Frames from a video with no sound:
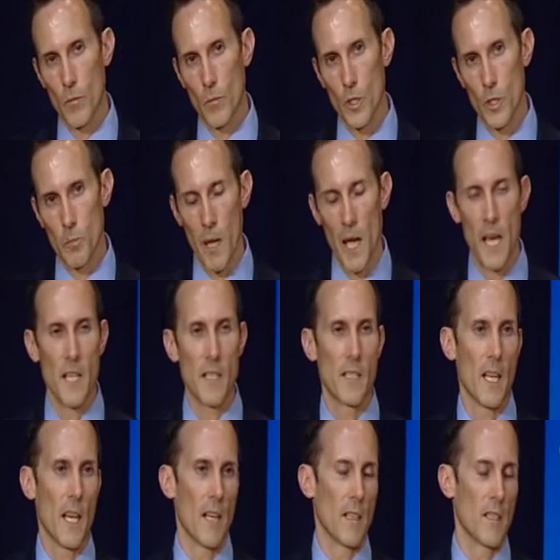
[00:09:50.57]
which pays
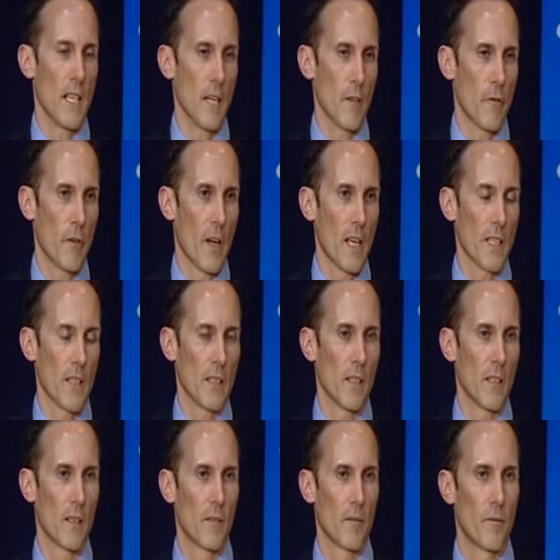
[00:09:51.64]
down debt faster,
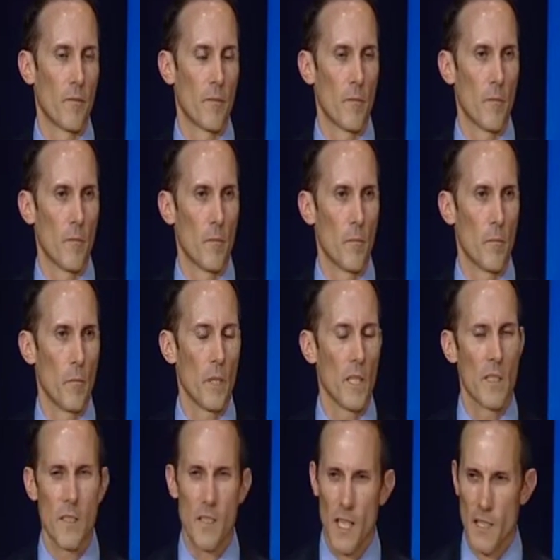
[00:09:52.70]

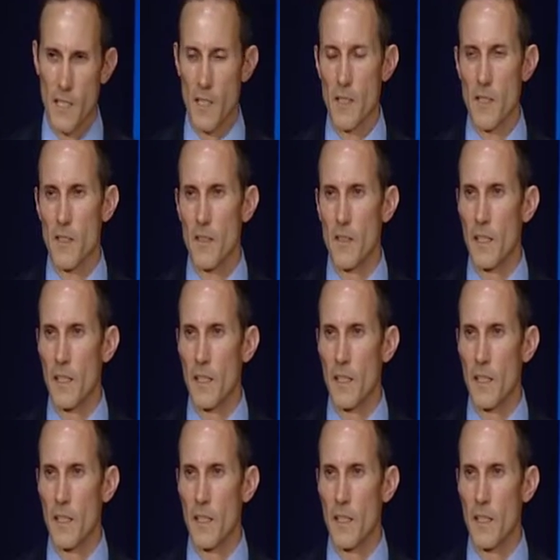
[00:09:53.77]
because it doesn't.